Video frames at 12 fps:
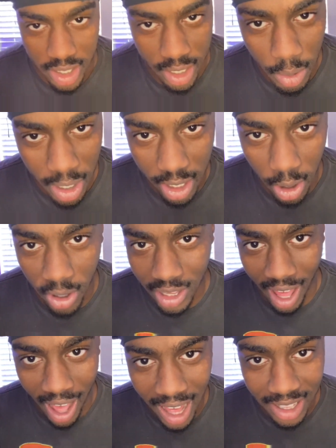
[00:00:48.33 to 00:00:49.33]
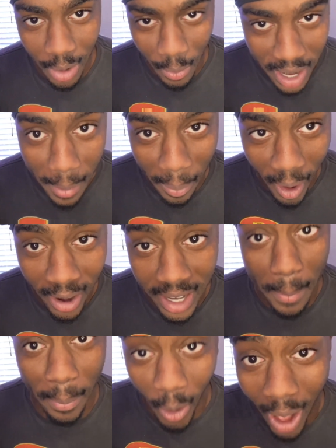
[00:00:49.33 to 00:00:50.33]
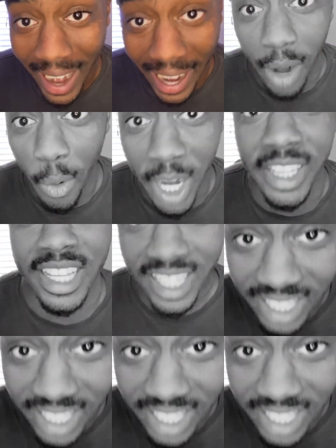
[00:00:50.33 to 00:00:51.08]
You wanna go to the Halloween party, bro? I gotta work this